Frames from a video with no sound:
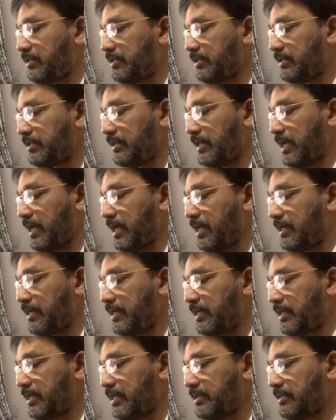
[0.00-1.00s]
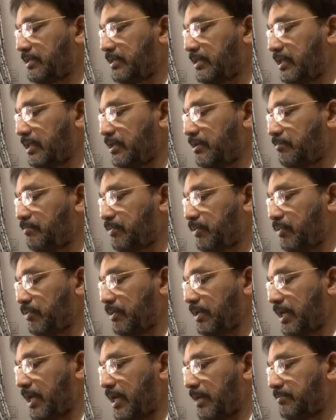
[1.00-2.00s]
the agricultural
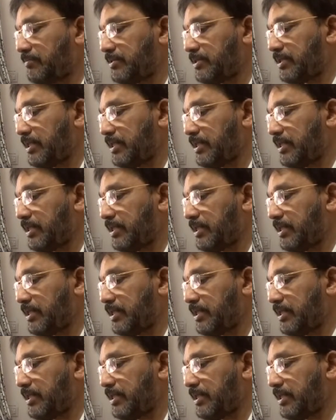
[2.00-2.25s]
programs